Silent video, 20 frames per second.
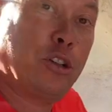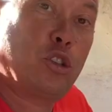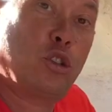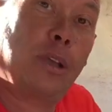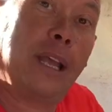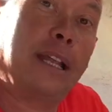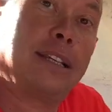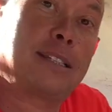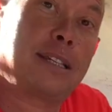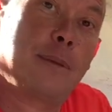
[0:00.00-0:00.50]
to
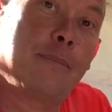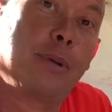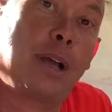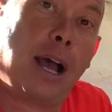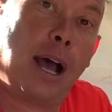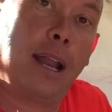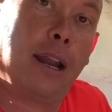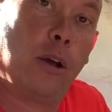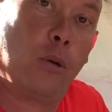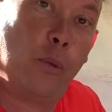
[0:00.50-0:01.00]
get some
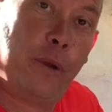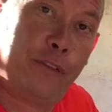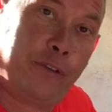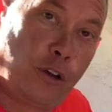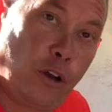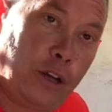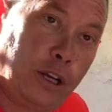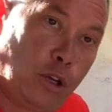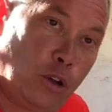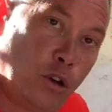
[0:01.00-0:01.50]
color. We've
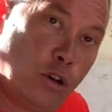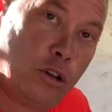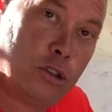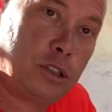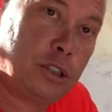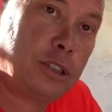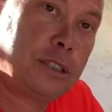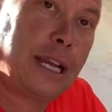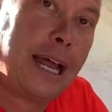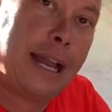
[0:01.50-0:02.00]
got it cooked